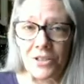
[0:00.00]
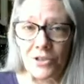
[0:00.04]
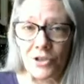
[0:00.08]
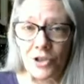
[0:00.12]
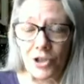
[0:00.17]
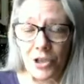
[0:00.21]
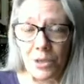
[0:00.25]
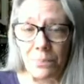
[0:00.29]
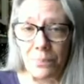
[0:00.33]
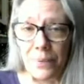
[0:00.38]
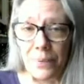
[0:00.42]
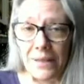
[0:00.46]
in
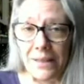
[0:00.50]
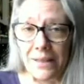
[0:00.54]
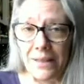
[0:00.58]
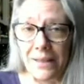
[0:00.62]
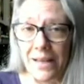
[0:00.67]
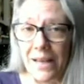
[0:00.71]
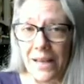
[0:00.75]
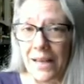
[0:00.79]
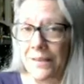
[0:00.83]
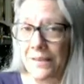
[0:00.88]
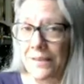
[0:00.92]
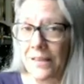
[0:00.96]

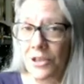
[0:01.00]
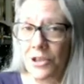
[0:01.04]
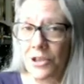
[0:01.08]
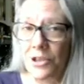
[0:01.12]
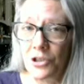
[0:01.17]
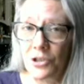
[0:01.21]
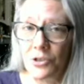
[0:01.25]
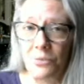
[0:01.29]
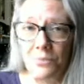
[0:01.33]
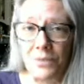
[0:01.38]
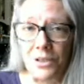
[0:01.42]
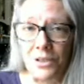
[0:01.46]
shipping. And they
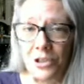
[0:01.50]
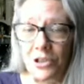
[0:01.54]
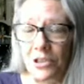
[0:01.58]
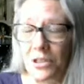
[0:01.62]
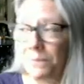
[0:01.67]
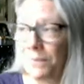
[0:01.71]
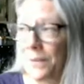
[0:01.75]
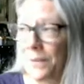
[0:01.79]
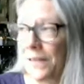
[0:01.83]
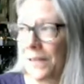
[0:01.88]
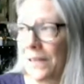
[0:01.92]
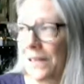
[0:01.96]
shoot me
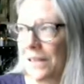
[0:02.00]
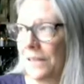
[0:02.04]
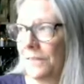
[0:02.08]
shipping.